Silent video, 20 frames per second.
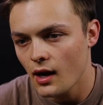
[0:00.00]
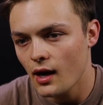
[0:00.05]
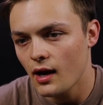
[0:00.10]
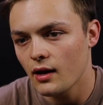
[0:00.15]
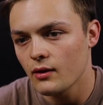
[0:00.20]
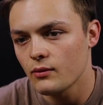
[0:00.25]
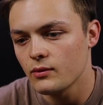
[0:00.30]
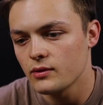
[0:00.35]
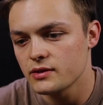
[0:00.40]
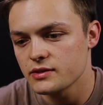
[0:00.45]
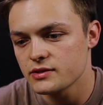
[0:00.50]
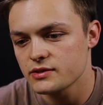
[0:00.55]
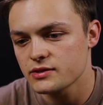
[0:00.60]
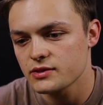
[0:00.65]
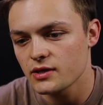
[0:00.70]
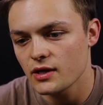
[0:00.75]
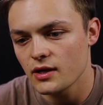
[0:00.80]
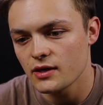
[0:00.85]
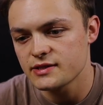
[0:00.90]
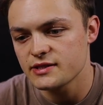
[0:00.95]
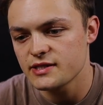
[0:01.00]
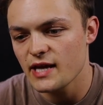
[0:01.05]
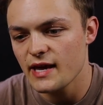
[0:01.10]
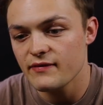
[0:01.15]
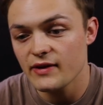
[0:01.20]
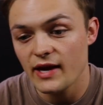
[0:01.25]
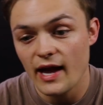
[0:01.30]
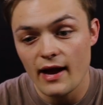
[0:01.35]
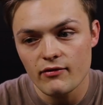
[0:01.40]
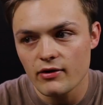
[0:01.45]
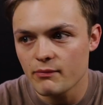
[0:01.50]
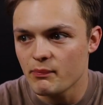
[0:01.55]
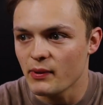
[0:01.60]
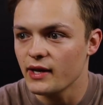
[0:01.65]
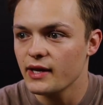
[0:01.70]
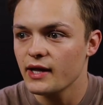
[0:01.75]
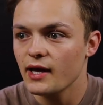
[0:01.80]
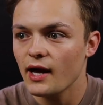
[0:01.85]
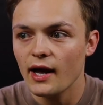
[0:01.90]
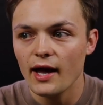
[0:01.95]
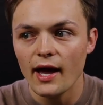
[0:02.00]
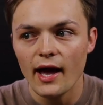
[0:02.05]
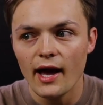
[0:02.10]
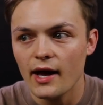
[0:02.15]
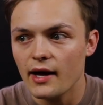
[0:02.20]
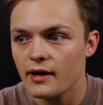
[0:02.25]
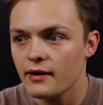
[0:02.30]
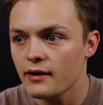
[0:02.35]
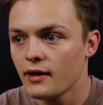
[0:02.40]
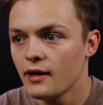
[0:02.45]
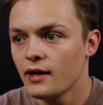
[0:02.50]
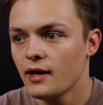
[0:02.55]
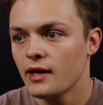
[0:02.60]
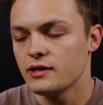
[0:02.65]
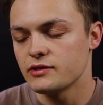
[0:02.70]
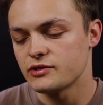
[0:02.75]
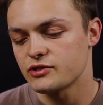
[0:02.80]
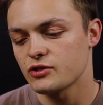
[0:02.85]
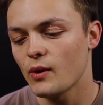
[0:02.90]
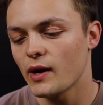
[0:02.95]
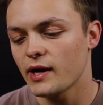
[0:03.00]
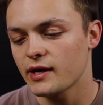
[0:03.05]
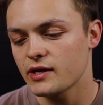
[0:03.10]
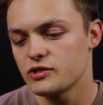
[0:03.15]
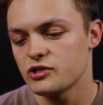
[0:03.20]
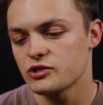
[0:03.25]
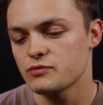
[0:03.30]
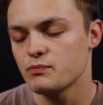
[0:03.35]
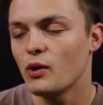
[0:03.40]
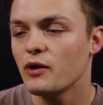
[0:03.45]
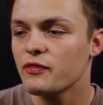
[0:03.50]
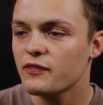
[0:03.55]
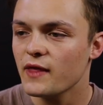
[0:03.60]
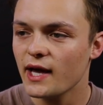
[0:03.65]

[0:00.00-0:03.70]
I was saving every penny I had. And so I can just put